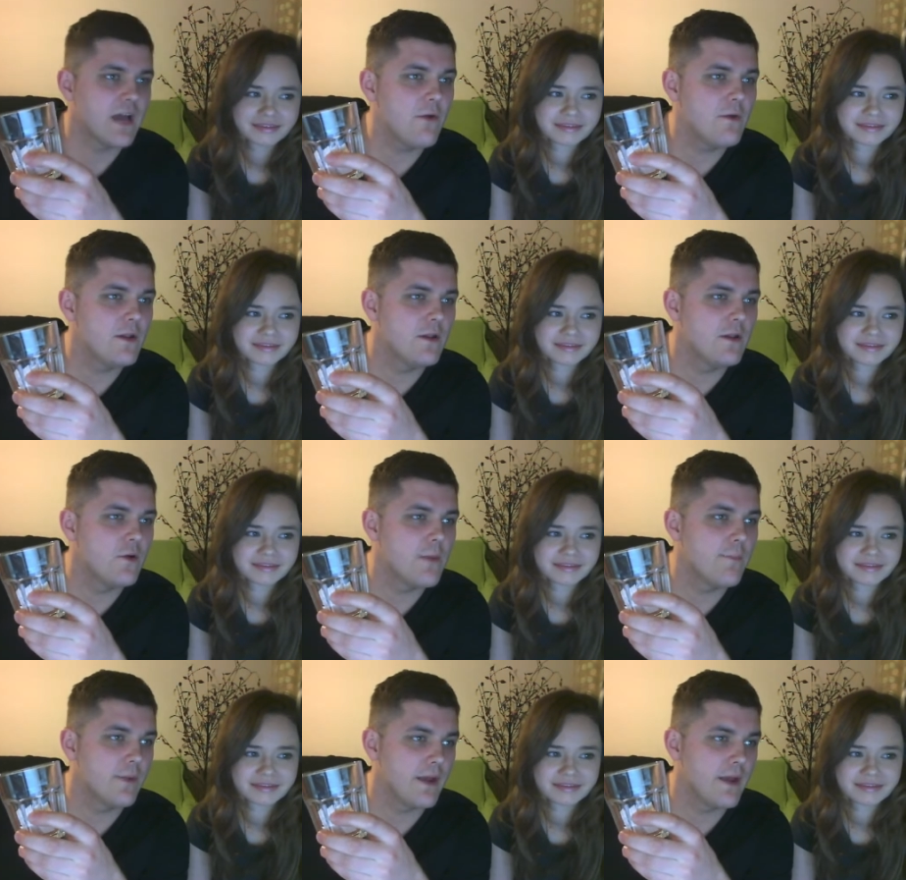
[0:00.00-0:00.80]
Speaker 1: I will
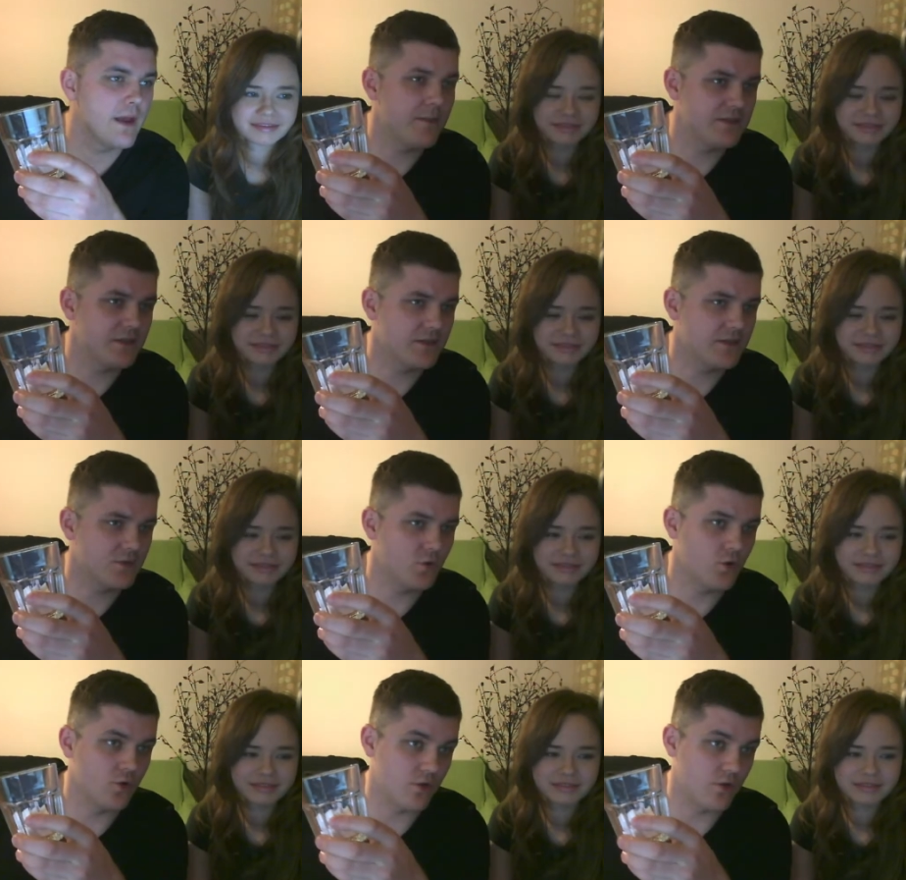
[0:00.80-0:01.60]
replay Mr.
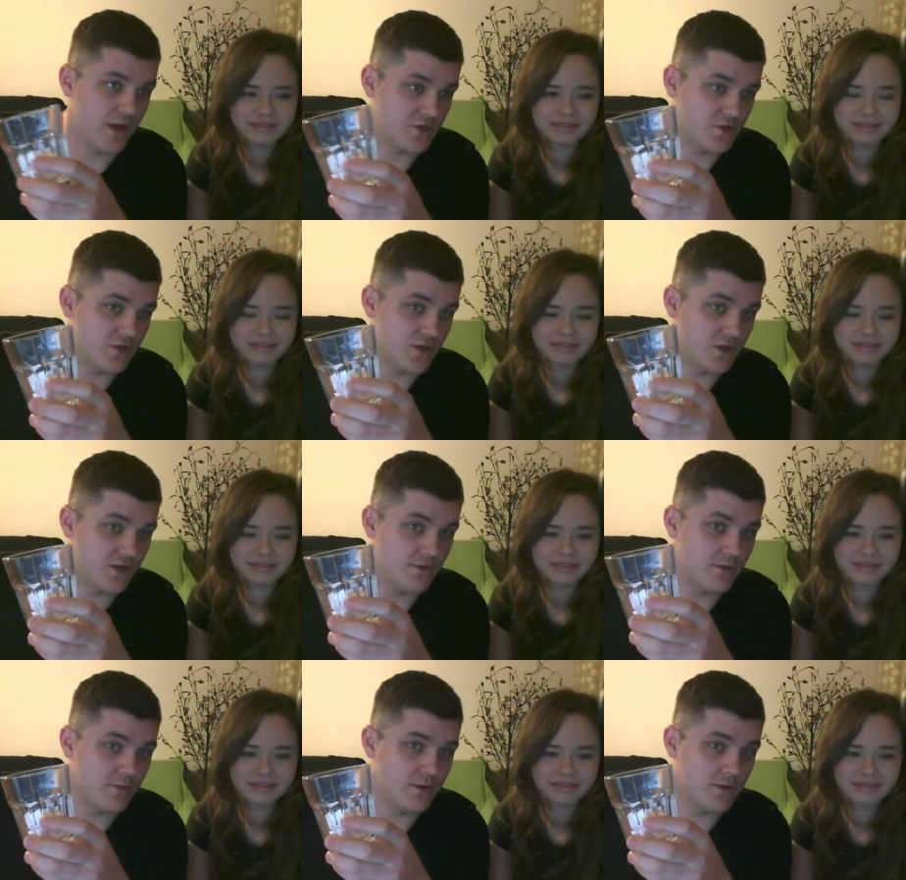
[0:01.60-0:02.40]
Sugo donation
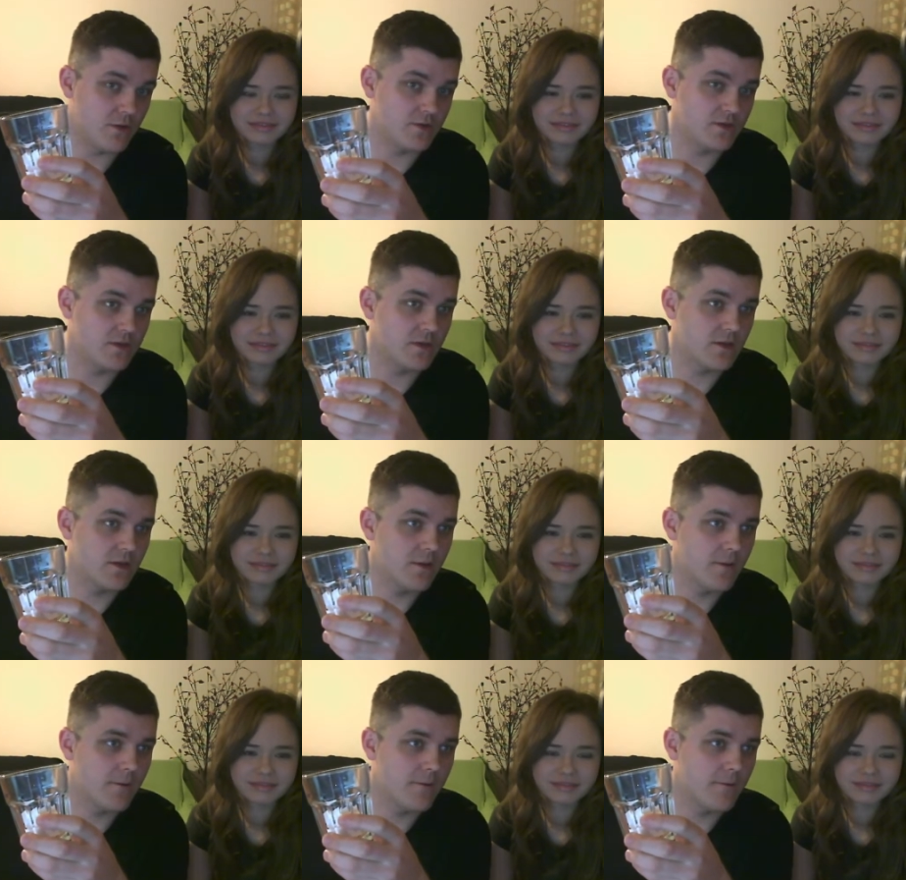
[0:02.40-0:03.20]
even because
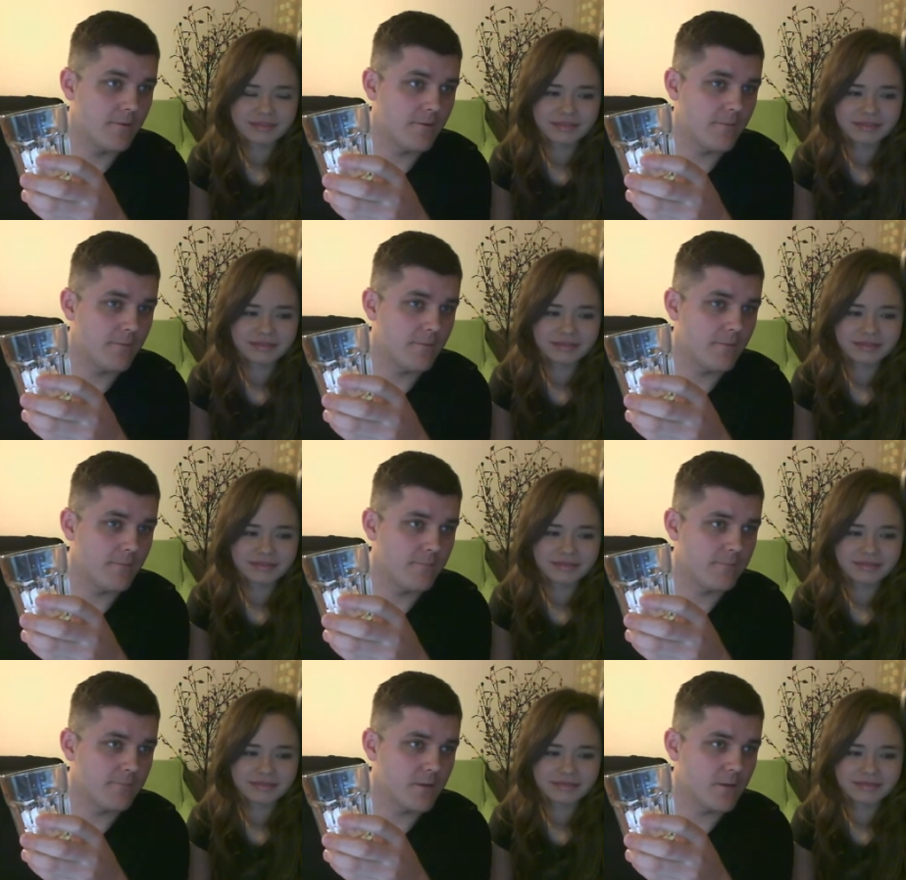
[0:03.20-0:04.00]

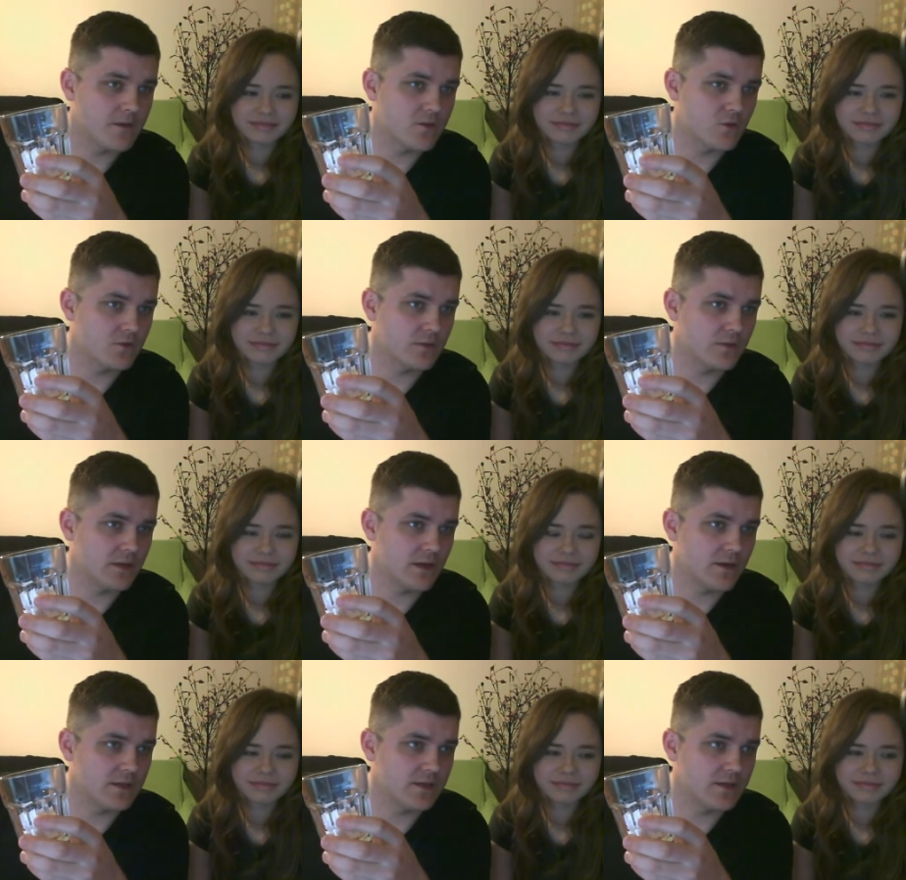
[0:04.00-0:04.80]
um, excuse me
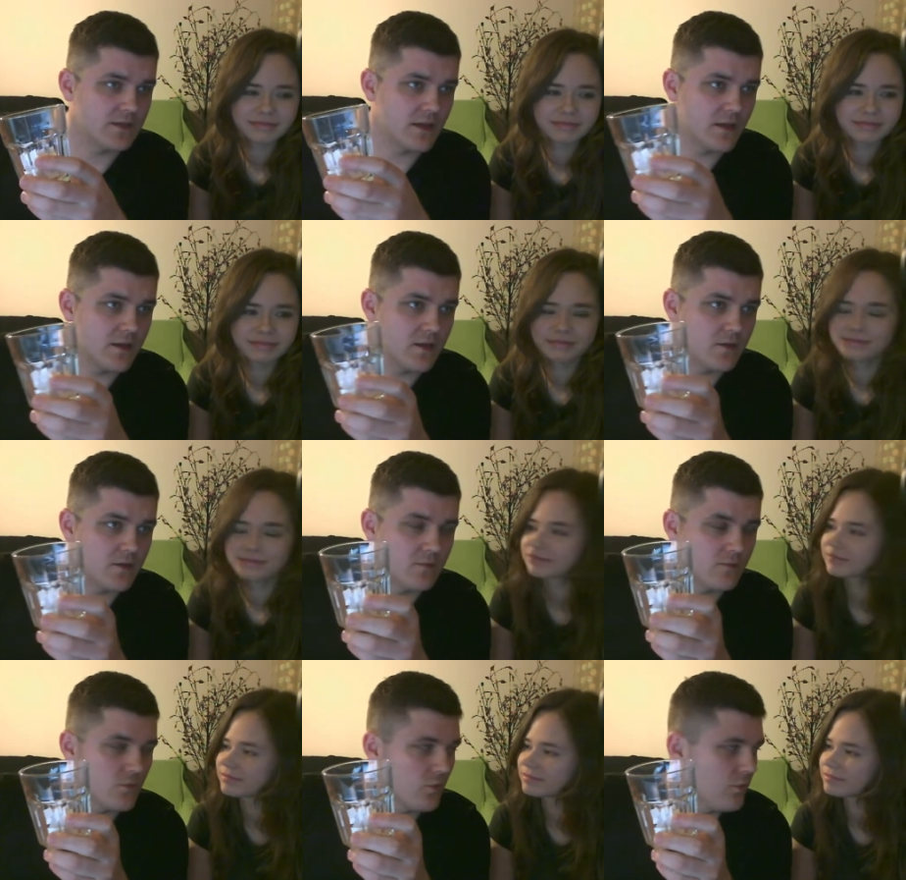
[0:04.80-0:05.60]
there is like
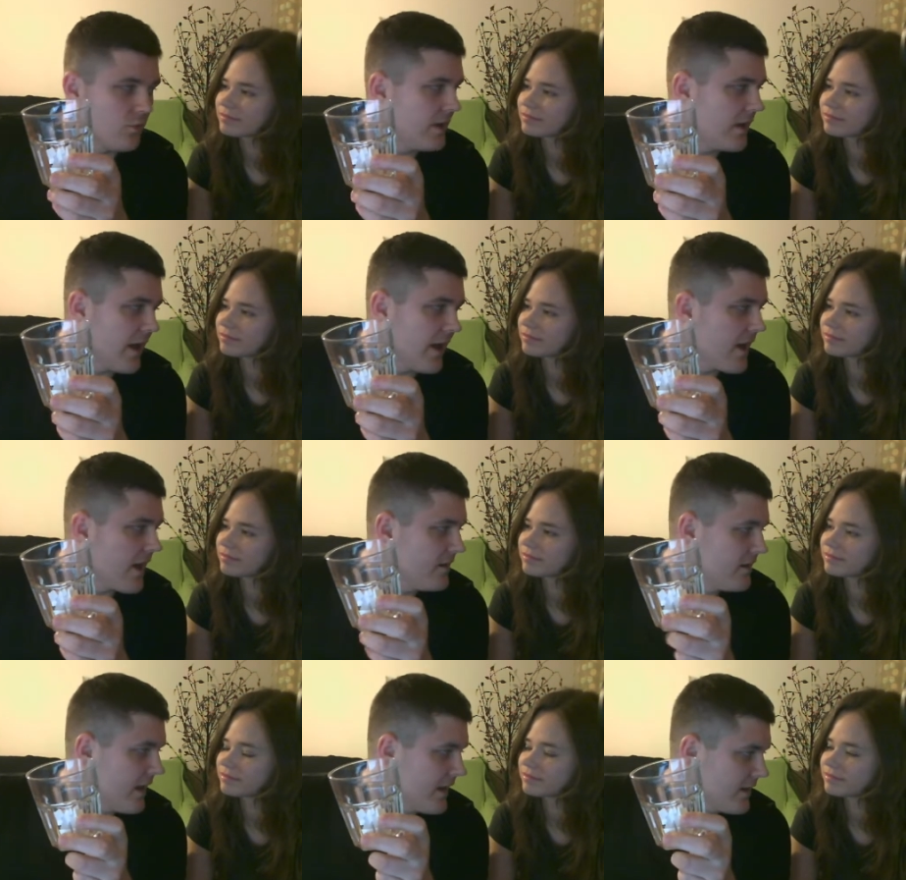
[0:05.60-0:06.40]
we i
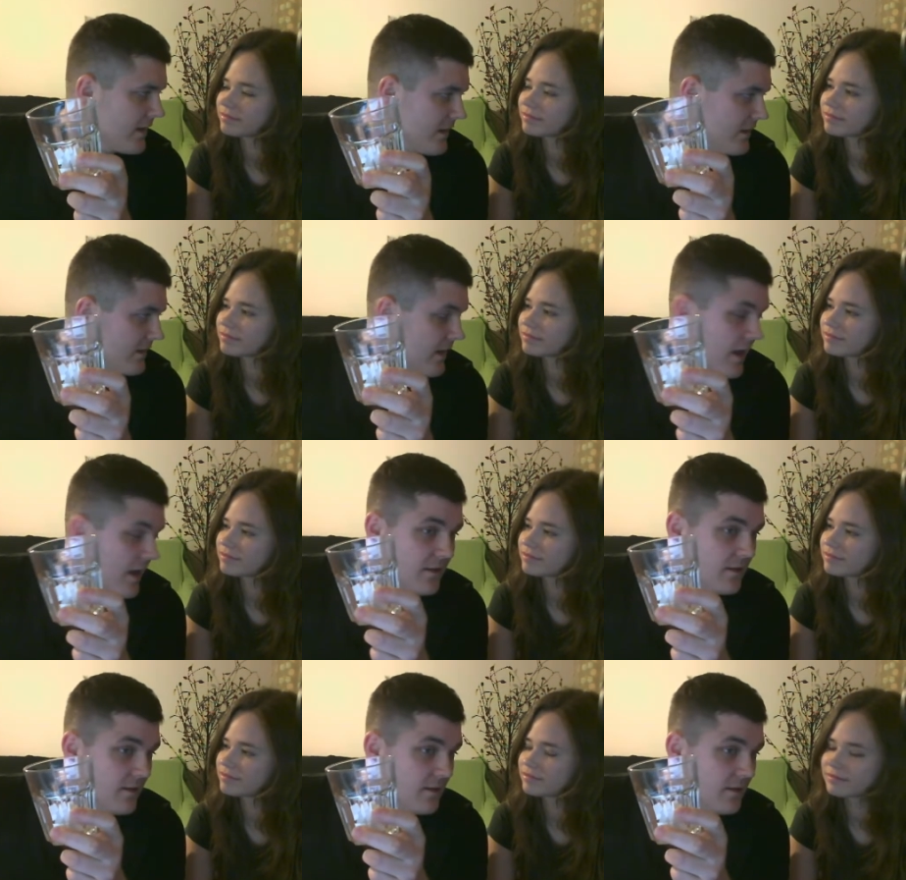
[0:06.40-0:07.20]
can i can
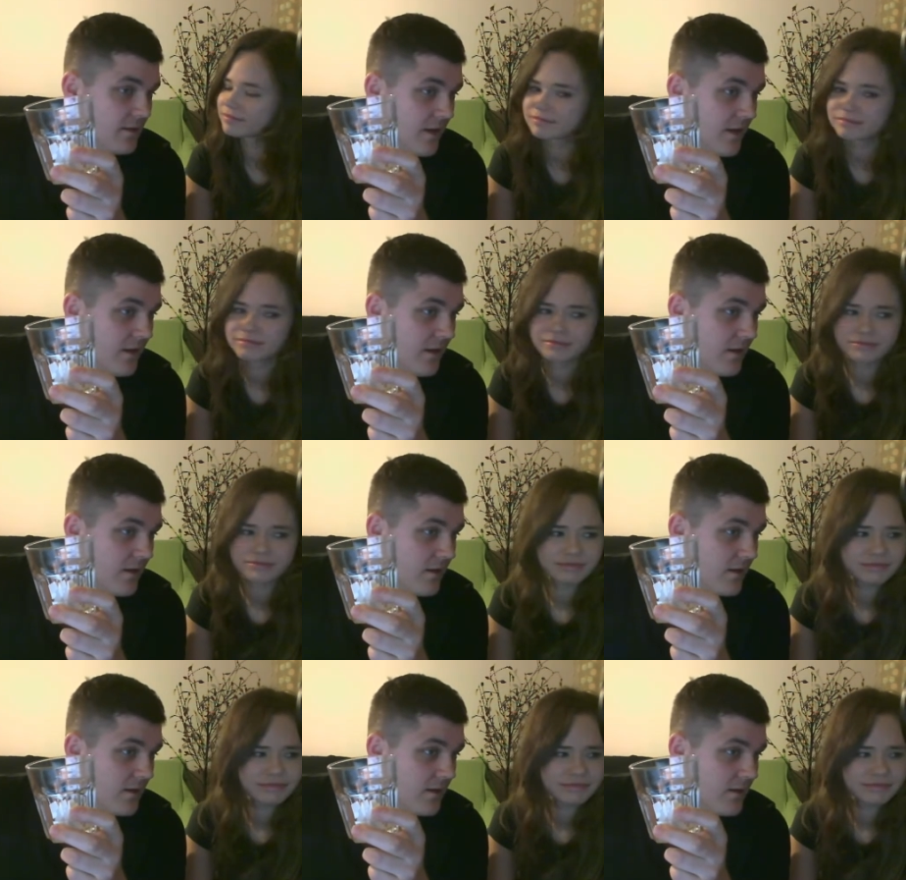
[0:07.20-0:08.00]
handle
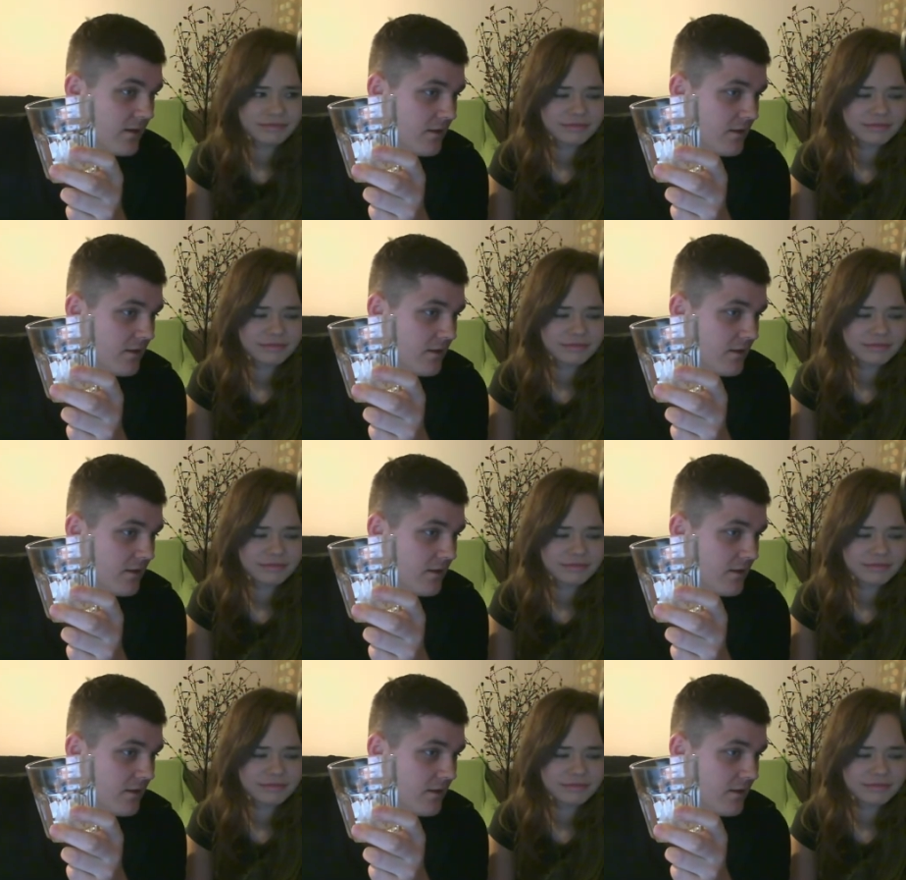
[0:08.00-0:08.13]
uh,